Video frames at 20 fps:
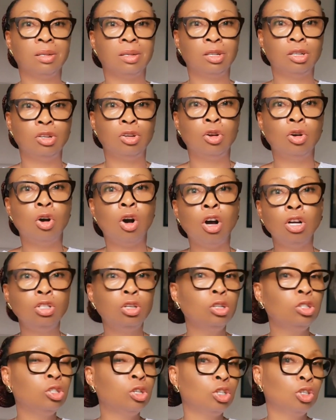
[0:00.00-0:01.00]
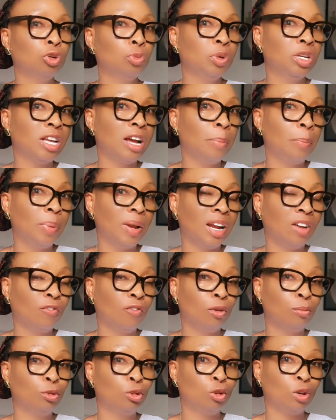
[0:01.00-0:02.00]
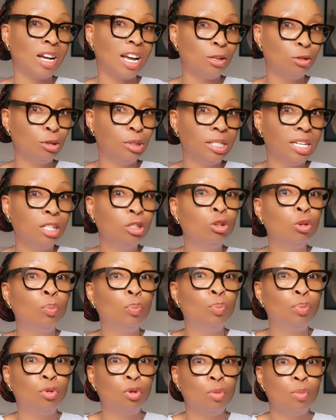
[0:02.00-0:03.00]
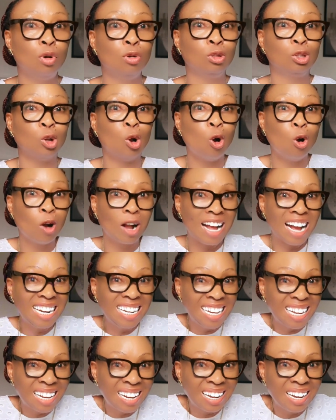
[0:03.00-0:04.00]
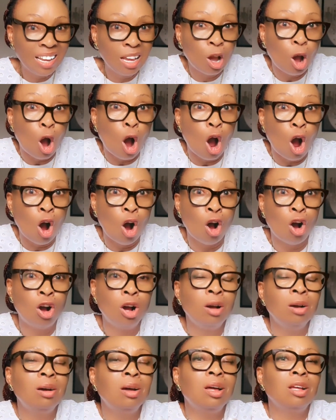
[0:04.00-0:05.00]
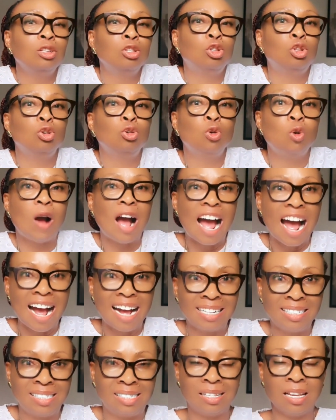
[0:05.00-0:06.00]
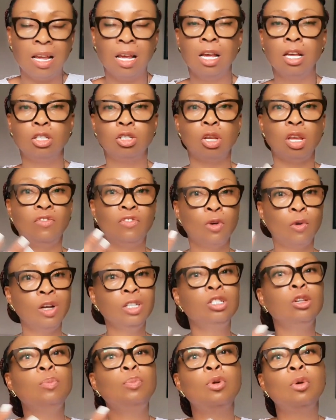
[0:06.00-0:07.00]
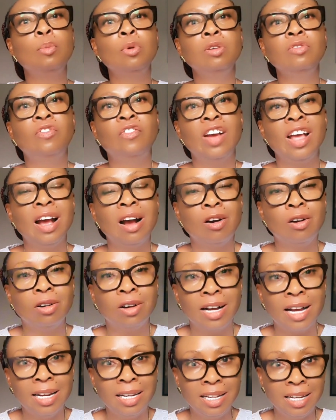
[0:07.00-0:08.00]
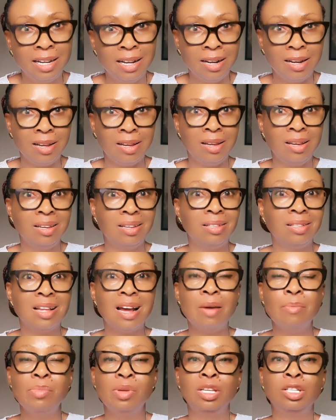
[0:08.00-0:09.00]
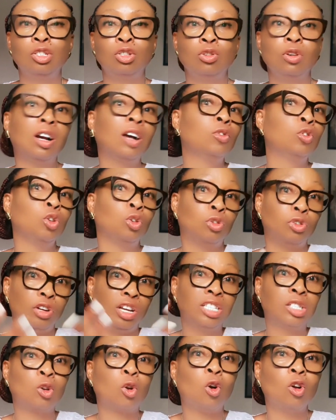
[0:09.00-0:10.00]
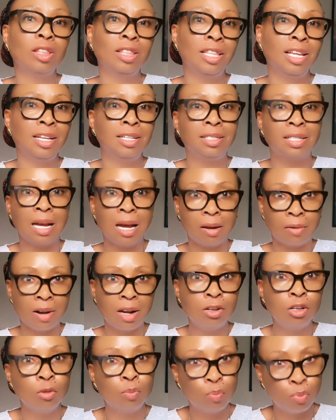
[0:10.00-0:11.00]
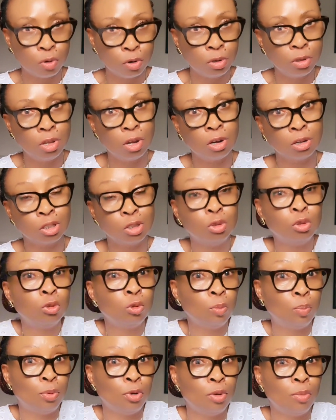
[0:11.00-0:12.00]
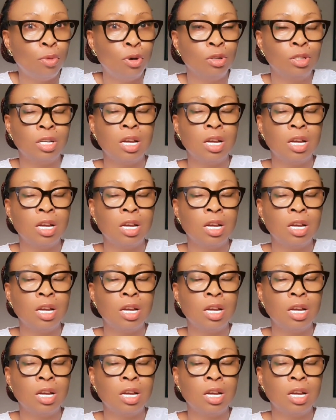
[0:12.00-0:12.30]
All those social media platforms, you can use them to promote organically or through ads. So if you want to promote via organically, that means you have to create content around the product to promote.